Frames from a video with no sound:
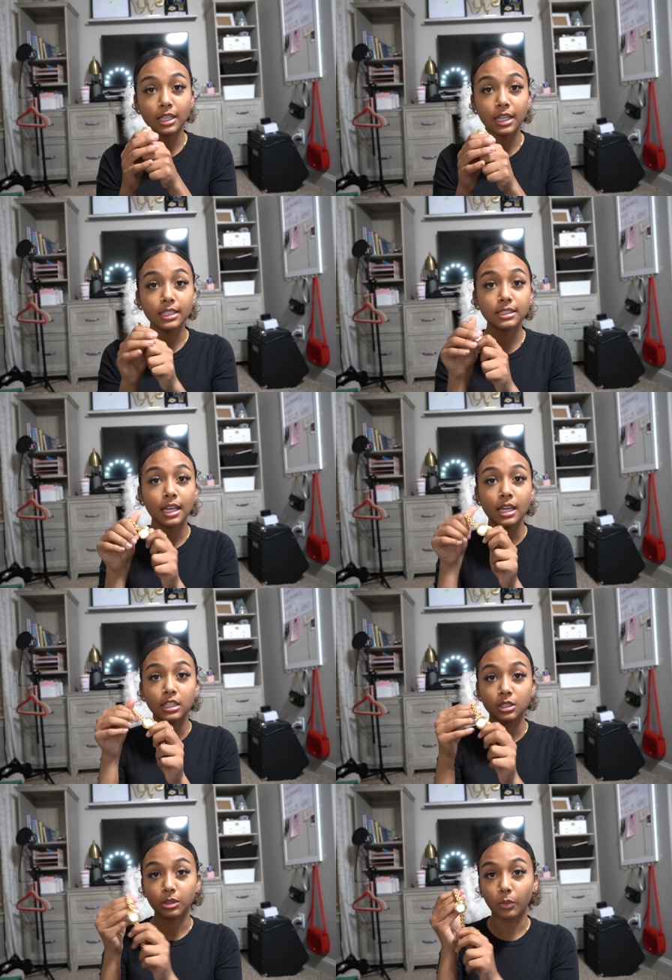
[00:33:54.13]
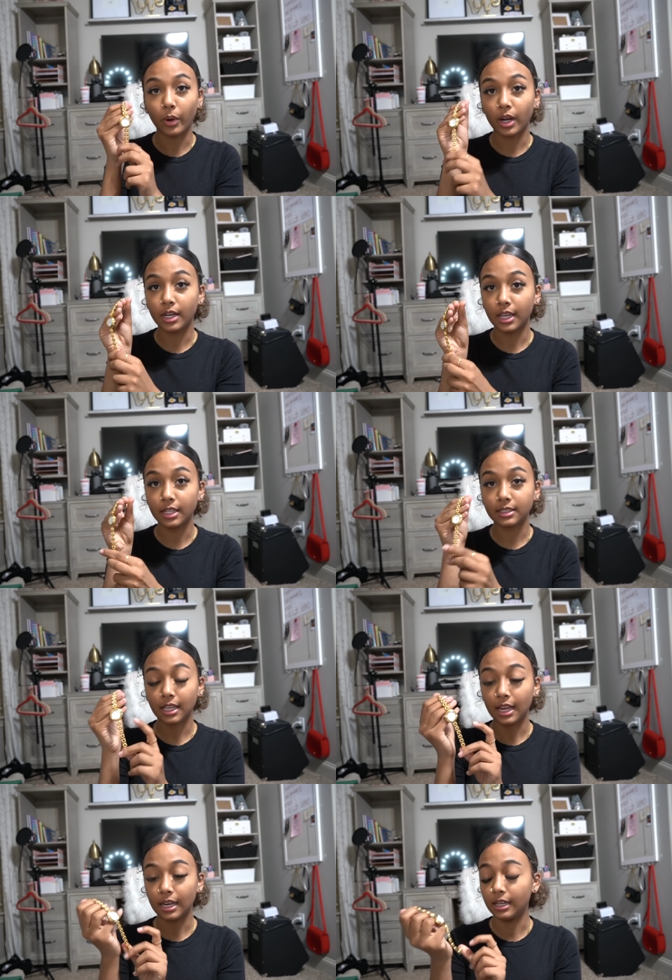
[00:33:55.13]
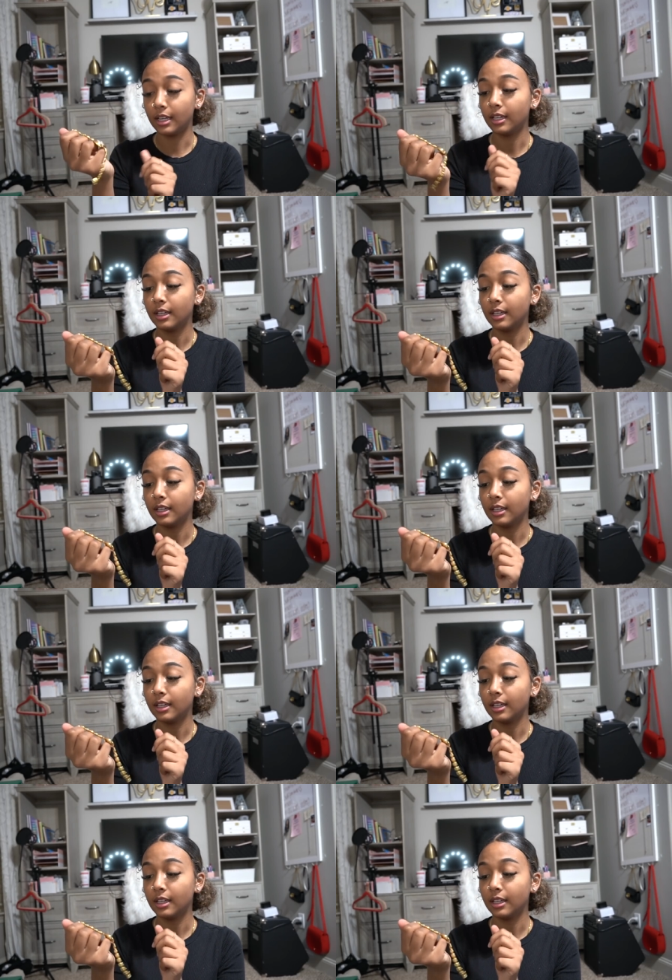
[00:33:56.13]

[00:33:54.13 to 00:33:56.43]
it. She wasn't wearing it. And